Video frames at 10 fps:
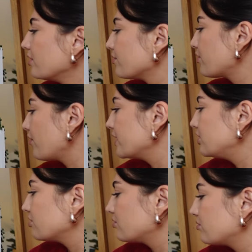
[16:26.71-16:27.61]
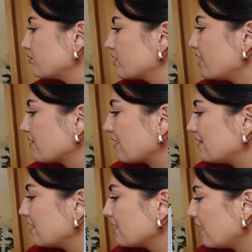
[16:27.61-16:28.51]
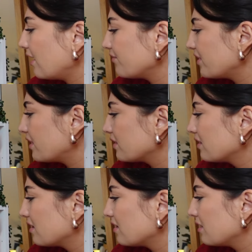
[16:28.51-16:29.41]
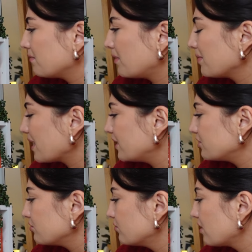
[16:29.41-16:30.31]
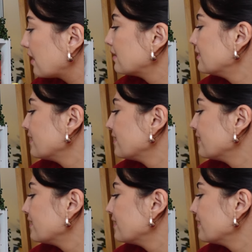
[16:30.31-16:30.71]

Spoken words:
So I just saw this, I think I have it in publication order.